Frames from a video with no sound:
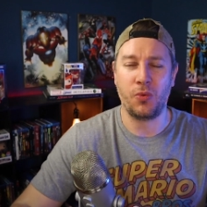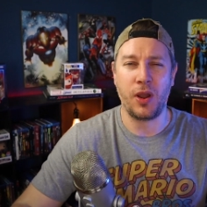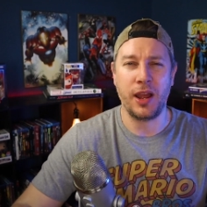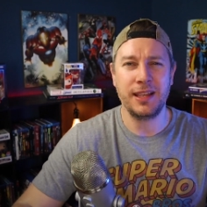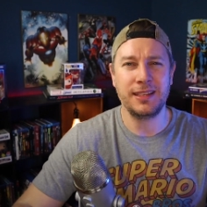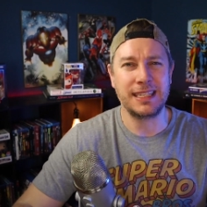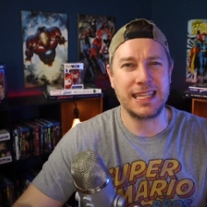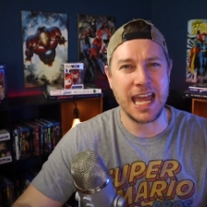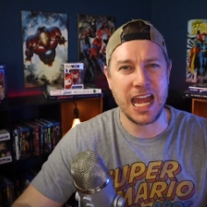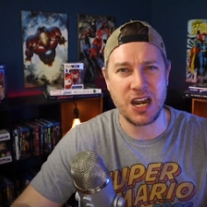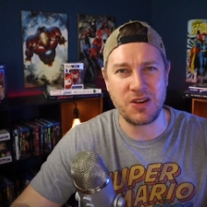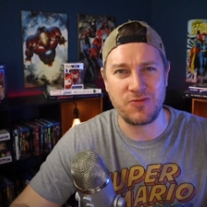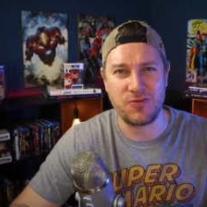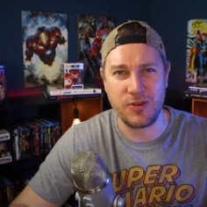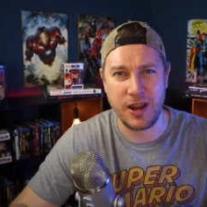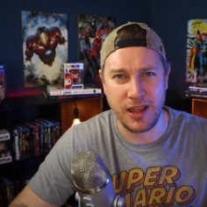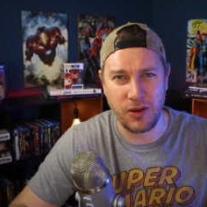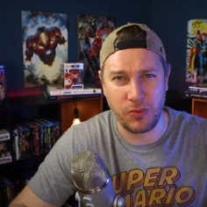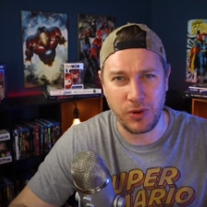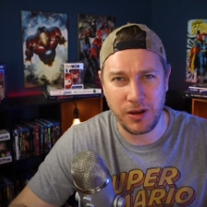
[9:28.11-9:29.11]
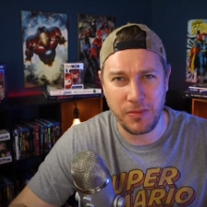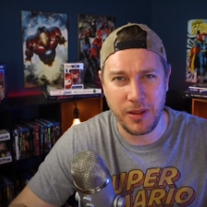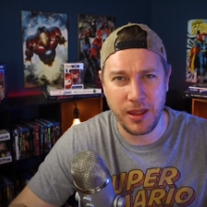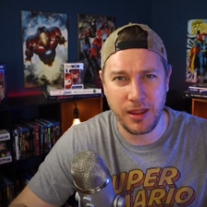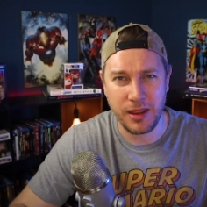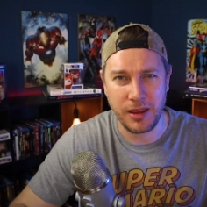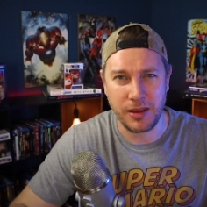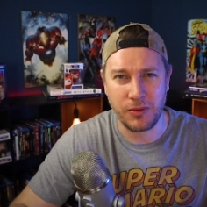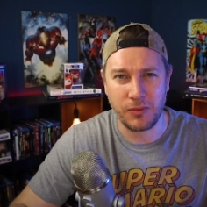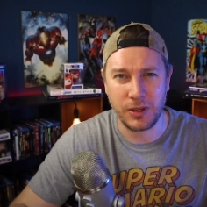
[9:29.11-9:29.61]
why is that red what am
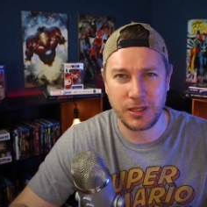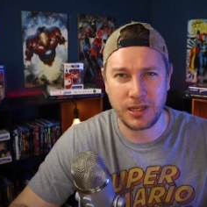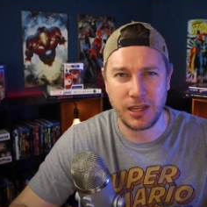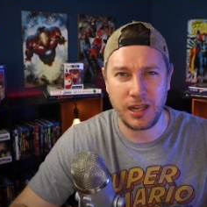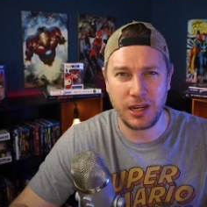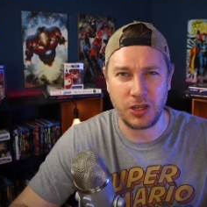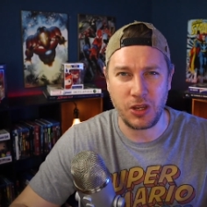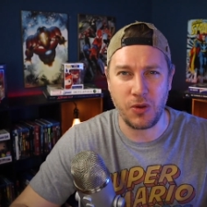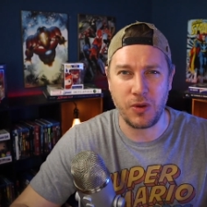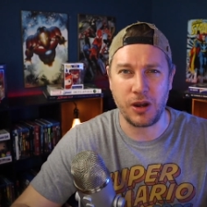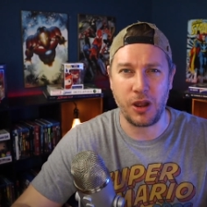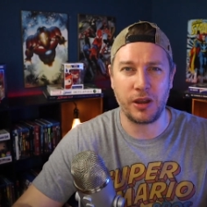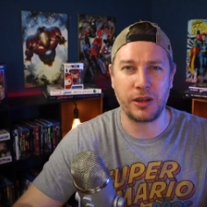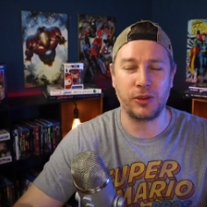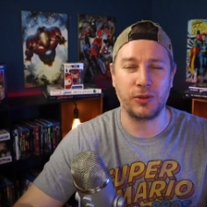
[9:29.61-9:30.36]
i what's kind of going on